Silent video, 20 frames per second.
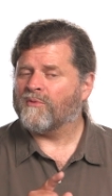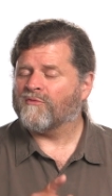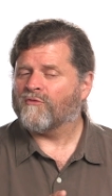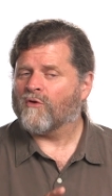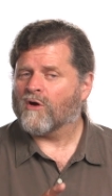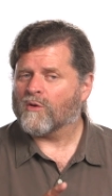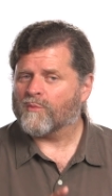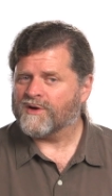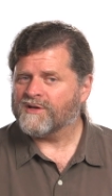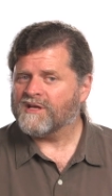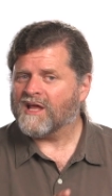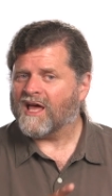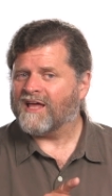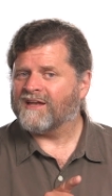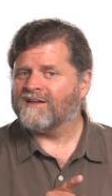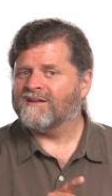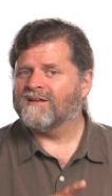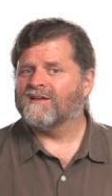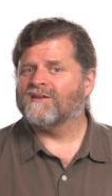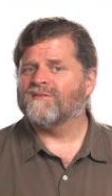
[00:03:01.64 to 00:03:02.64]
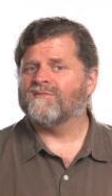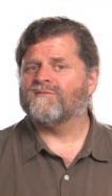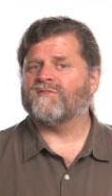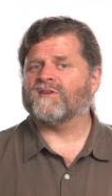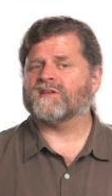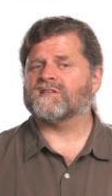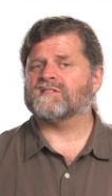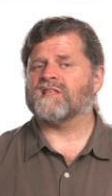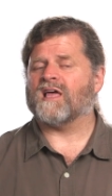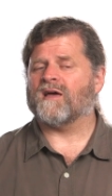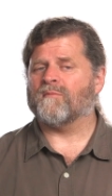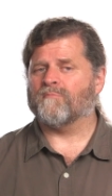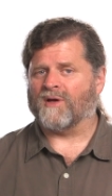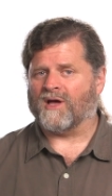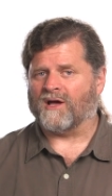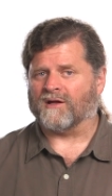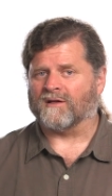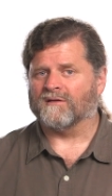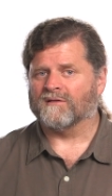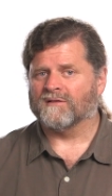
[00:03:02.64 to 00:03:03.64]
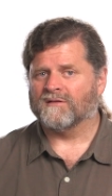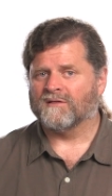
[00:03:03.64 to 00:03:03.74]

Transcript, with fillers: before we're done, fix that bug.